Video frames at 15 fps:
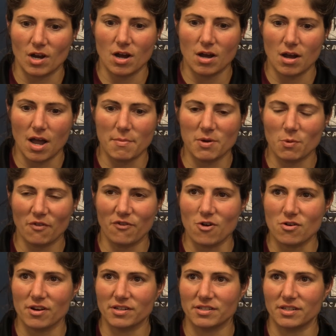I mean, we're
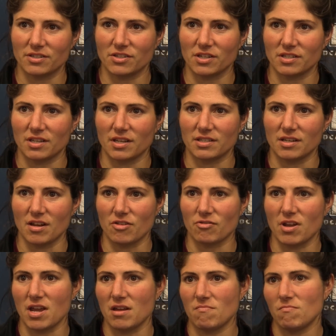focused. It's another
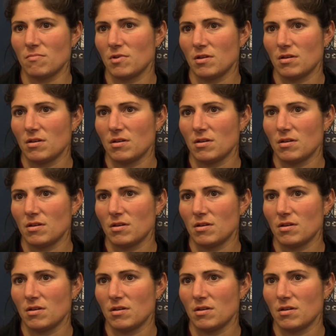game,